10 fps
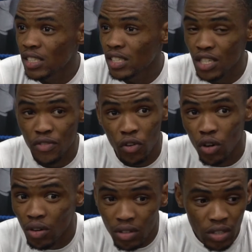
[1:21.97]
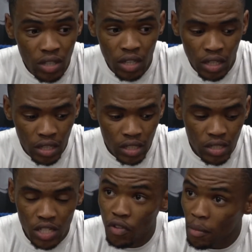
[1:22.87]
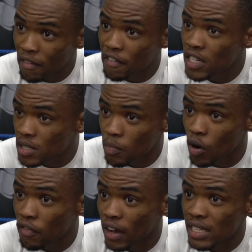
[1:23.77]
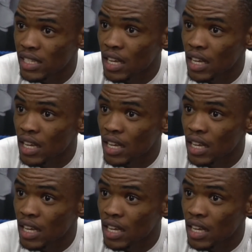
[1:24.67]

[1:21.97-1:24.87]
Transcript: just for my first pro fight,